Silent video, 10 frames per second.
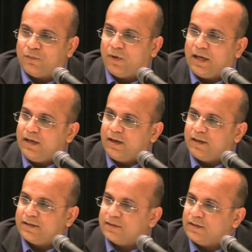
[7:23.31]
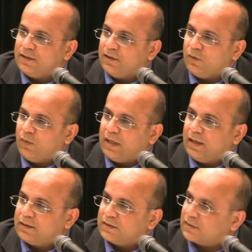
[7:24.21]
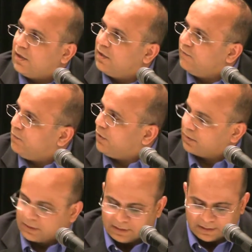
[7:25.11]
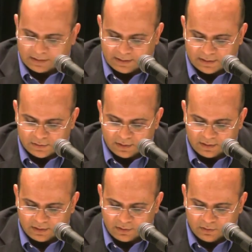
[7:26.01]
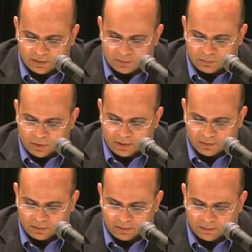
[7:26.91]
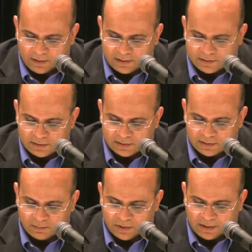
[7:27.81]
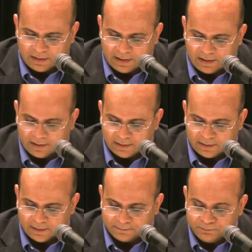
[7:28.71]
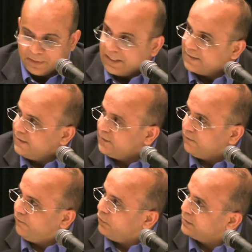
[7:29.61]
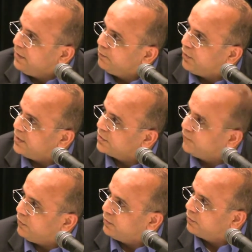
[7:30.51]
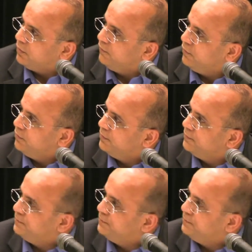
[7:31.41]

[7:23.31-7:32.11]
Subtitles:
why not, you know, why not the start of a market like that? So I think you need to broaden your horizon just a bit on that. And is this a full-time project for all three of you?